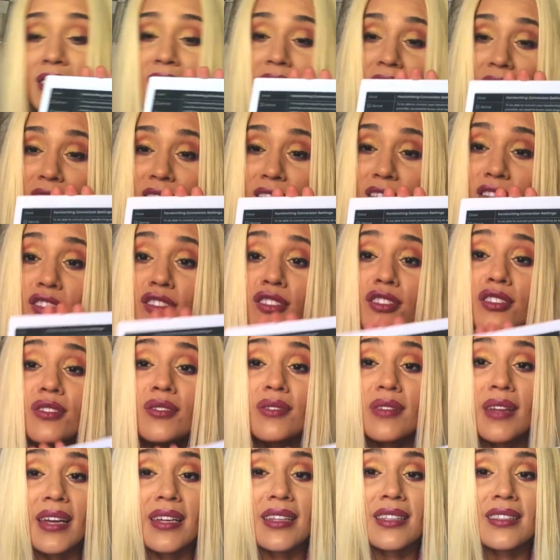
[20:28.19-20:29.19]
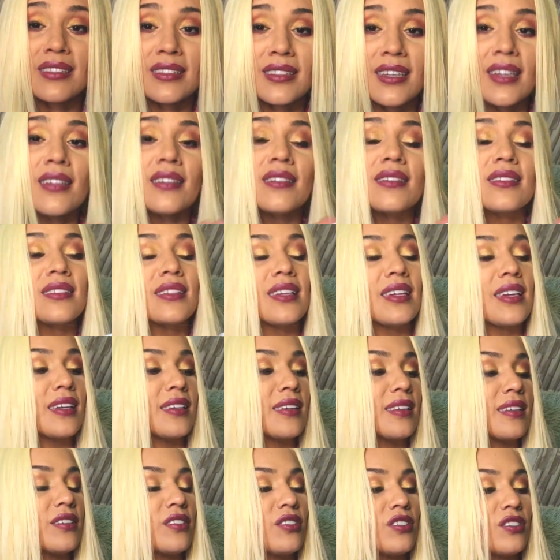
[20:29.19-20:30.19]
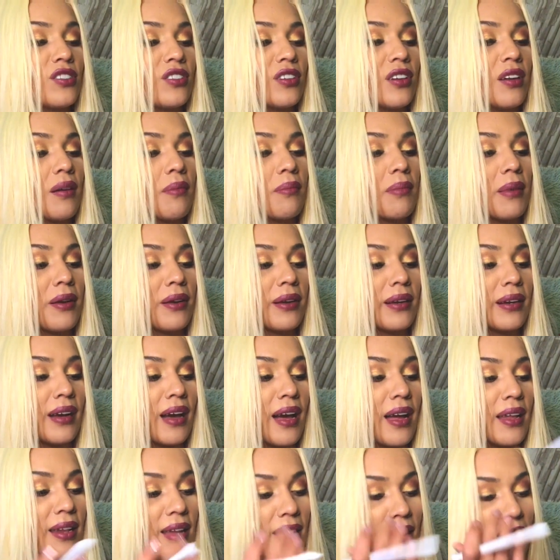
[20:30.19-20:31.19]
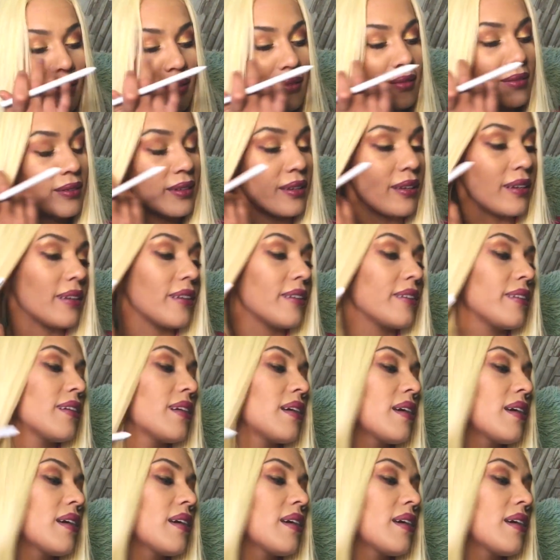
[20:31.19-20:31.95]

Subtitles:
English, United States, English, Americana here.